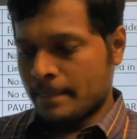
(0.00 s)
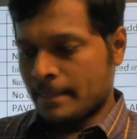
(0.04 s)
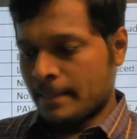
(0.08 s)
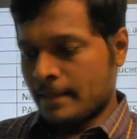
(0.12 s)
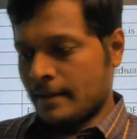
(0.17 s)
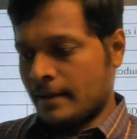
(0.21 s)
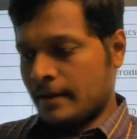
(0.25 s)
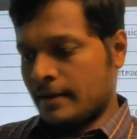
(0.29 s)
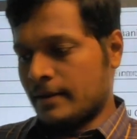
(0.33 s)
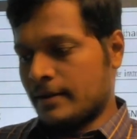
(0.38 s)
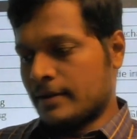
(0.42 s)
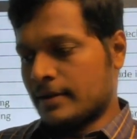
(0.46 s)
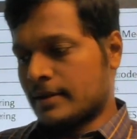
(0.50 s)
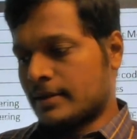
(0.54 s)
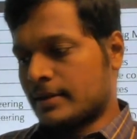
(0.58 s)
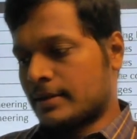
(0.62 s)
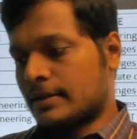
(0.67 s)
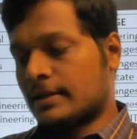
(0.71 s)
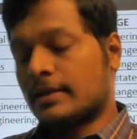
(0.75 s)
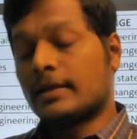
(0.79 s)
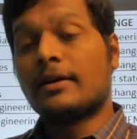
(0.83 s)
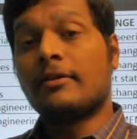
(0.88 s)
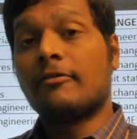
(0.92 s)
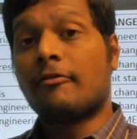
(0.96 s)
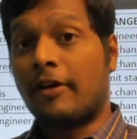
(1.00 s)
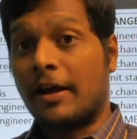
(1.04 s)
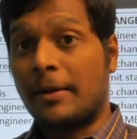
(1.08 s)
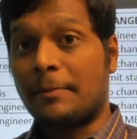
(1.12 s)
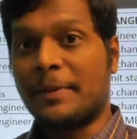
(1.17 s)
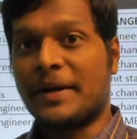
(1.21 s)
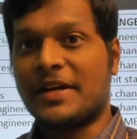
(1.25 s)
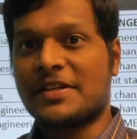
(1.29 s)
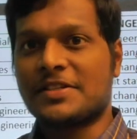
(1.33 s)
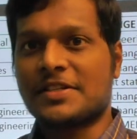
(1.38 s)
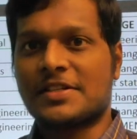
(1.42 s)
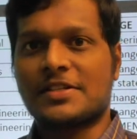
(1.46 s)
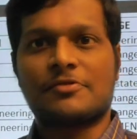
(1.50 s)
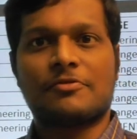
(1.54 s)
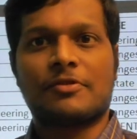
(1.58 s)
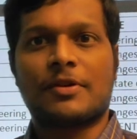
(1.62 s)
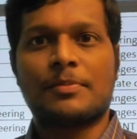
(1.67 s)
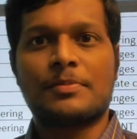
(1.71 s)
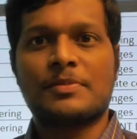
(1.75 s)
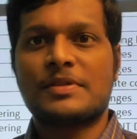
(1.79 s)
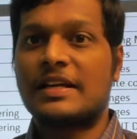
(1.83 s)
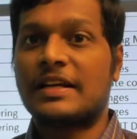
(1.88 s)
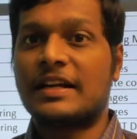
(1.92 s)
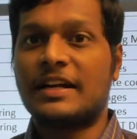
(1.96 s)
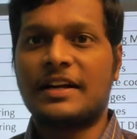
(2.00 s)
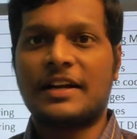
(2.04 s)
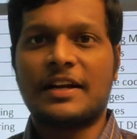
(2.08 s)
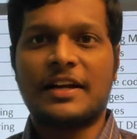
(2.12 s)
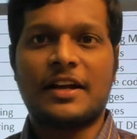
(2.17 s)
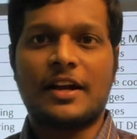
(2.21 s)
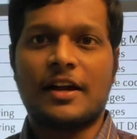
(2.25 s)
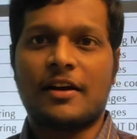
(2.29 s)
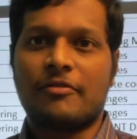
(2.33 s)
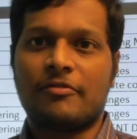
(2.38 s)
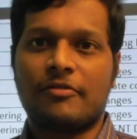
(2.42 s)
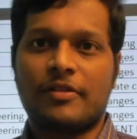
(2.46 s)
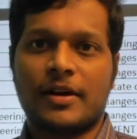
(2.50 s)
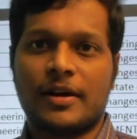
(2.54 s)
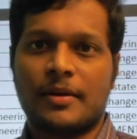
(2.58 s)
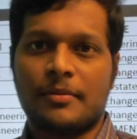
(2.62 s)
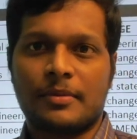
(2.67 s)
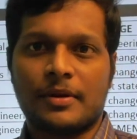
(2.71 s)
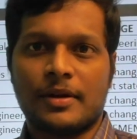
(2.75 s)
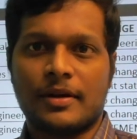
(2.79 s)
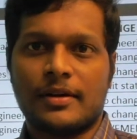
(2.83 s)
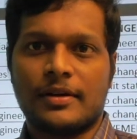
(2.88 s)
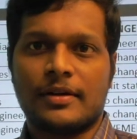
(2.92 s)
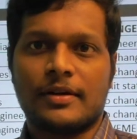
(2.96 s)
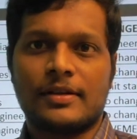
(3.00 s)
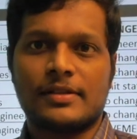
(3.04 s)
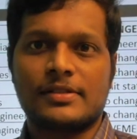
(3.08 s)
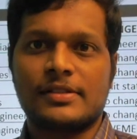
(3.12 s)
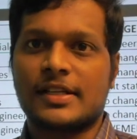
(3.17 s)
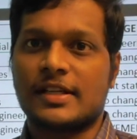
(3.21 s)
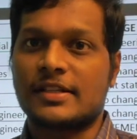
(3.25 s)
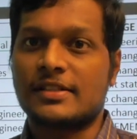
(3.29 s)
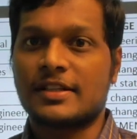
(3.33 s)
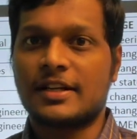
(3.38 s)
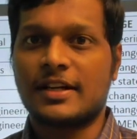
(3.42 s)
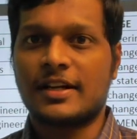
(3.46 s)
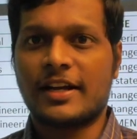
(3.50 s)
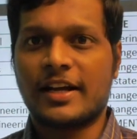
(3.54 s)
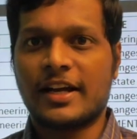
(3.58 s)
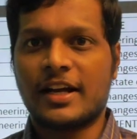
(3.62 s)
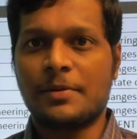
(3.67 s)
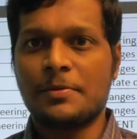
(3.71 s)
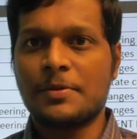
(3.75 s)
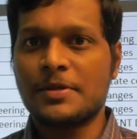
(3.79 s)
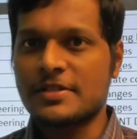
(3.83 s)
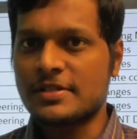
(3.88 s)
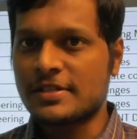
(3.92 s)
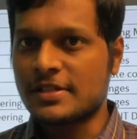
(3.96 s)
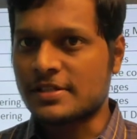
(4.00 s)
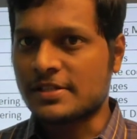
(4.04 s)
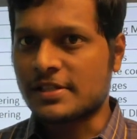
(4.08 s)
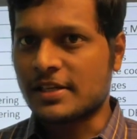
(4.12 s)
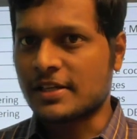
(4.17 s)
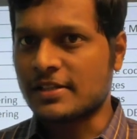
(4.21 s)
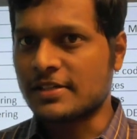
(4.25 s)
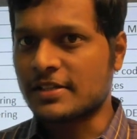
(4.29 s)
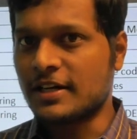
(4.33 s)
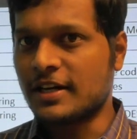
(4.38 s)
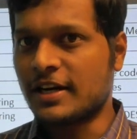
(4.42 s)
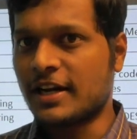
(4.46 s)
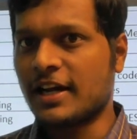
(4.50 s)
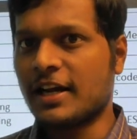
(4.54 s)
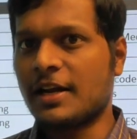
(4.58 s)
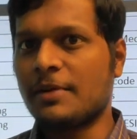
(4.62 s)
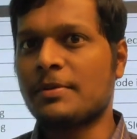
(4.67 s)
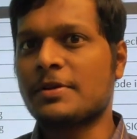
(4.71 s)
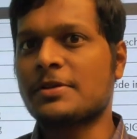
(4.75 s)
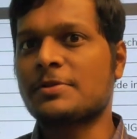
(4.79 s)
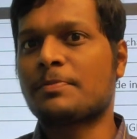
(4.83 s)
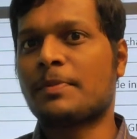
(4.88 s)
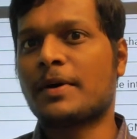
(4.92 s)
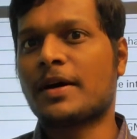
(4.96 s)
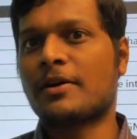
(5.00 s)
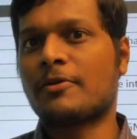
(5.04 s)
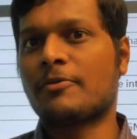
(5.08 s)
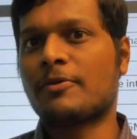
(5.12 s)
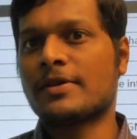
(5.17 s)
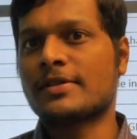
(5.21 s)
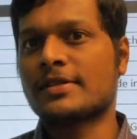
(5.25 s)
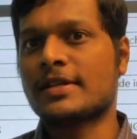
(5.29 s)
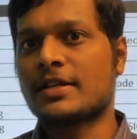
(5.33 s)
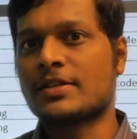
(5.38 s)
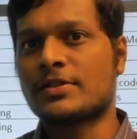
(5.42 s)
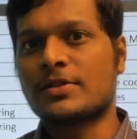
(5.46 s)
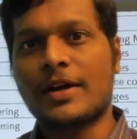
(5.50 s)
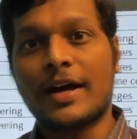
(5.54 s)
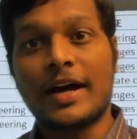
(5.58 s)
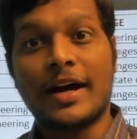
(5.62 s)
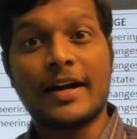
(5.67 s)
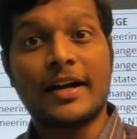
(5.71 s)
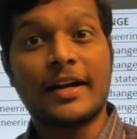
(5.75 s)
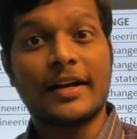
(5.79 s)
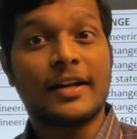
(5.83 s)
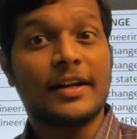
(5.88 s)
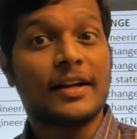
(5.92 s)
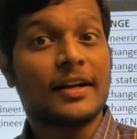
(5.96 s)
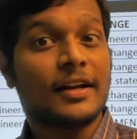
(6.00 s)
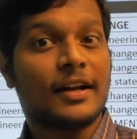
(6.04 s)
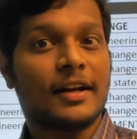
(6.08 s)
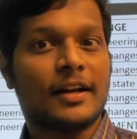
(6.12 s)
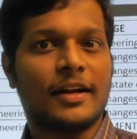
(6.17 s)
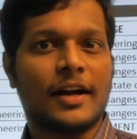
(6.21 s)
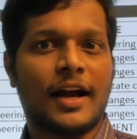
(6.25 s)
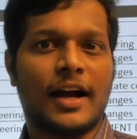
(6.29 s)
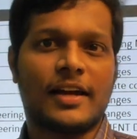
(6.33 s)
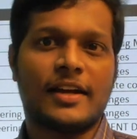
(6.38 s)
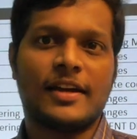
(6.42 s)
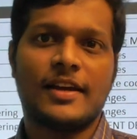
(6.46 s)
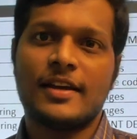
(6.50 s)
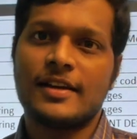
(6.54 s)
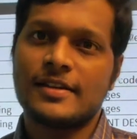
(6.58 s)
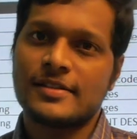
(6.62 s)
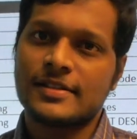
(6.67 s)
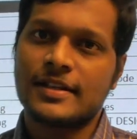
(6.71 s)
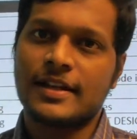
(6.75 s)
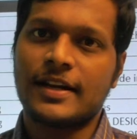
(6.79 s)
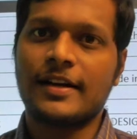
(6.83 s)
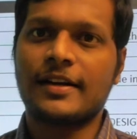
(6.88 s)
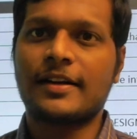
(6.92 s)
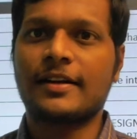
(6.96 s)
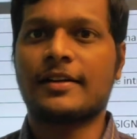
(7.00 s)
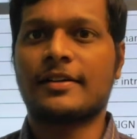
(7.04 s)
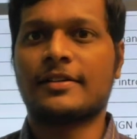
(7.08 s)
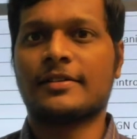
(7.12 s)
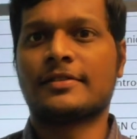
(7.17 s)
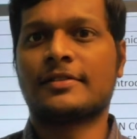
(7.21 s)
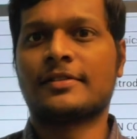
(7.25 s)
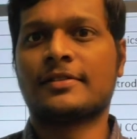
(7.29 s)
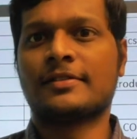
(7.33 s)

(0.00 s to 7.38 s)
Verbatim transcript: uh, vibrations from single degree of freedom uh, structural dynamics. The structural dynamics part was also added in IES later.